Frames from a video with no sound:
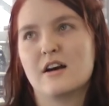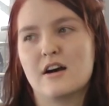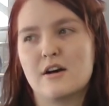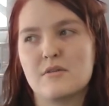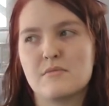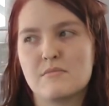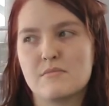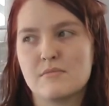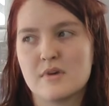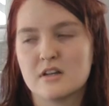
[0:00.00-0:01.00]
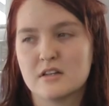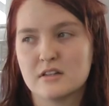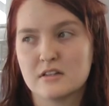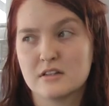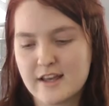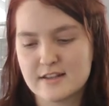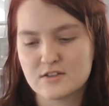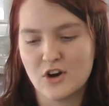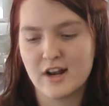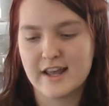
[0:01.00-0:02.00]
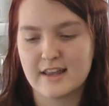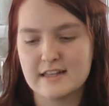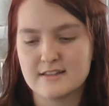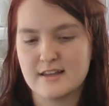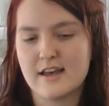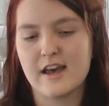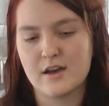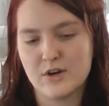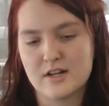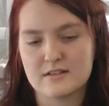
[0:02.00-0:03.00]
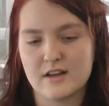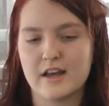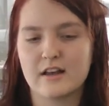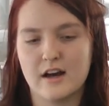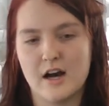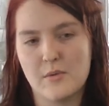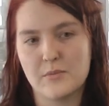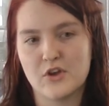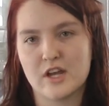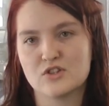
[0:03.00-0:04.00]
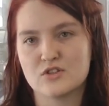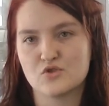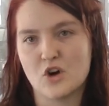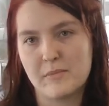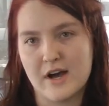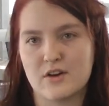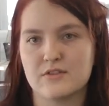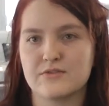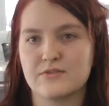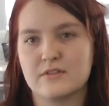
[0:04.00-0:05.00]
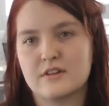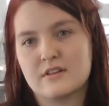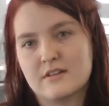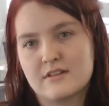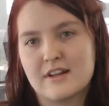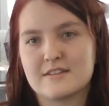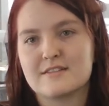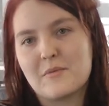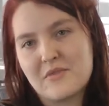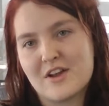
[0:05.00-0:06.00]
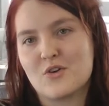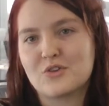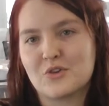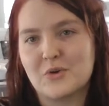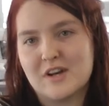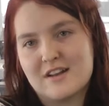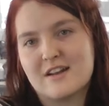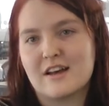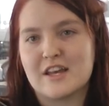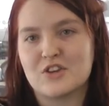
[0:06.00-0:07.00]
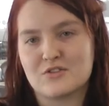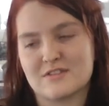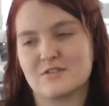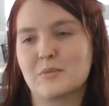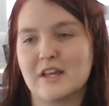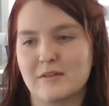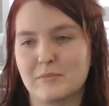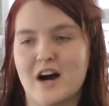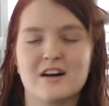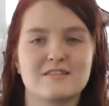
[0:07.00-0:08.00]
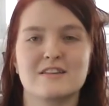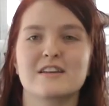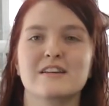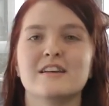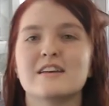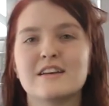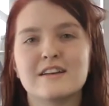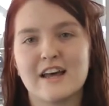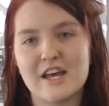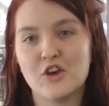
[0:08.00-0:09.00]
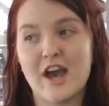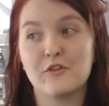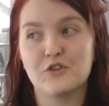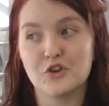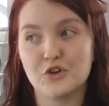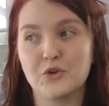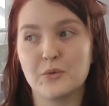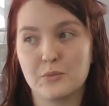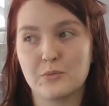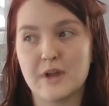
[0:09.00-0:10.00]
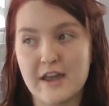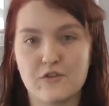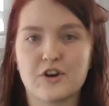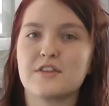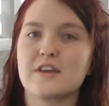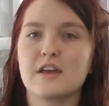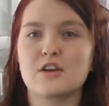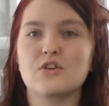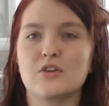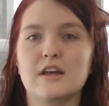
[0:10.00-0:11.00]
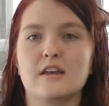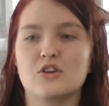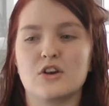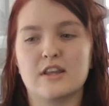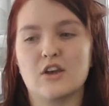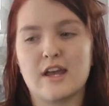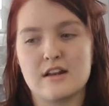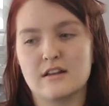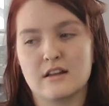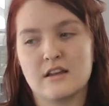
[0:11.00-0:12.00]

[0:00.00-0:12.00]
um, like it's not like NCEA where it's like um, you can just drop out of like something, not do it, and like you'd still be passing. Like you have to do everything at uni. You you can